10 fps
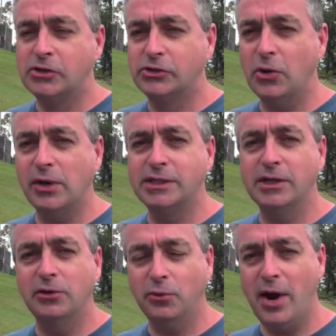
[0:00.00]
So
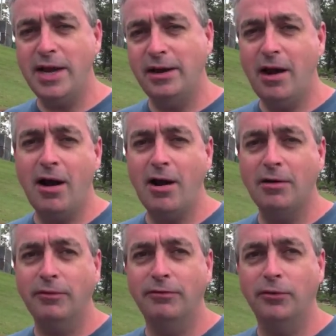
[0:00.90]
it's a great
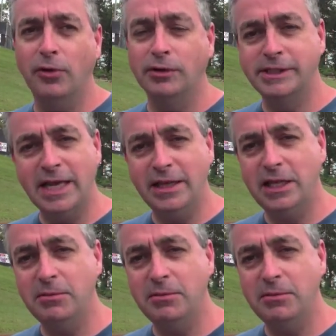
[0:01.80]
car for daily